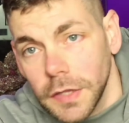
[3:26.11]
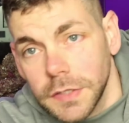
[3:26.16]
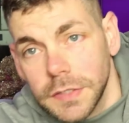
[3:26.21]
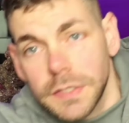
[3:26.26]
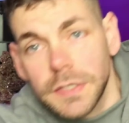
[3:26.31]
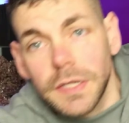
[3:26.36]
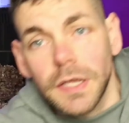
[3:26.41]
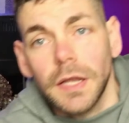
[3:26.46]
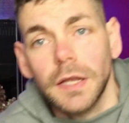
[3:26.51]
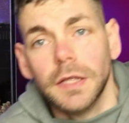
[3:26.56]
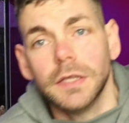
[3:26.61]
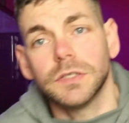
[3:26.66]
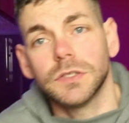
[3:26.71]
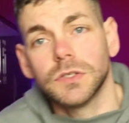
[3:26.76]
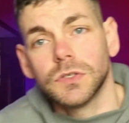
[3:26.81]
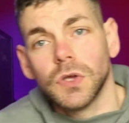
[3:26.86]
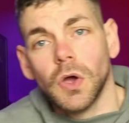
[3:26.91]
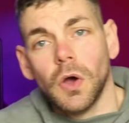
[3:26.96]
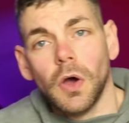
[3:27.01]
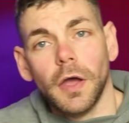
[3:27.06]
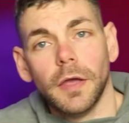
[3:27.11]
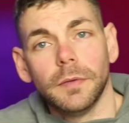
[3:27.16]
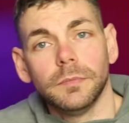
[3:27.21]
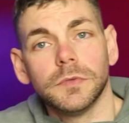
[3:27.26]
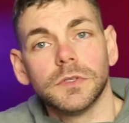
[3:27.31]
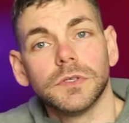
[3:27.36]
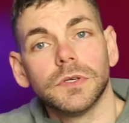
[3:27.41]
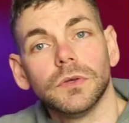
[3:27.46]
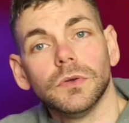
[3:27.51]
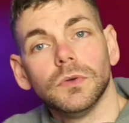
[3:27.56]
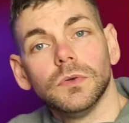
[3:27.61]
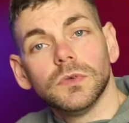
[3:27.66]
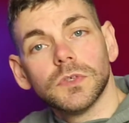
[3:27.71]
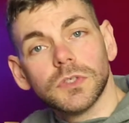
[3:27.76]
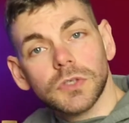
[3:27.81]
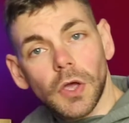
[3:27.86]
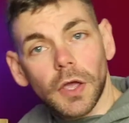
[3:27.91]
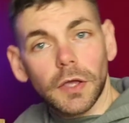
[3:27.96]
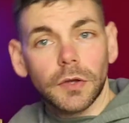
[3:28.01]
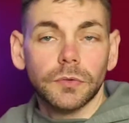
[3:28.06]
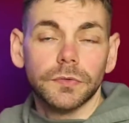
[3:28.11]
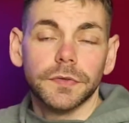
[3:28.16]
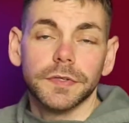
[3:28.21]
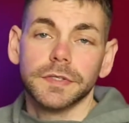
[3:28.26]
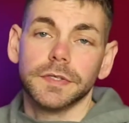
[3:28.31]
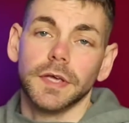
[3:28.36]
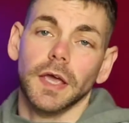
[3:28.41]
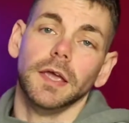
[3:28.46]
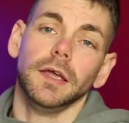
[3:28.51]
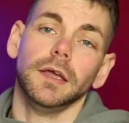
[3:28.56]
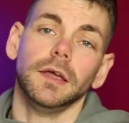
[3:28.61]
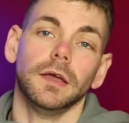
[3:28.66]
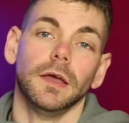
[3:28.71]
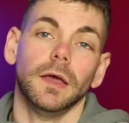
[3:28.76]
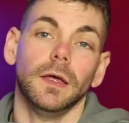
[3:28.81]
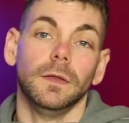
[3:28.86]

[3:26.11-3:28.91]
until it's time to cycle the tank,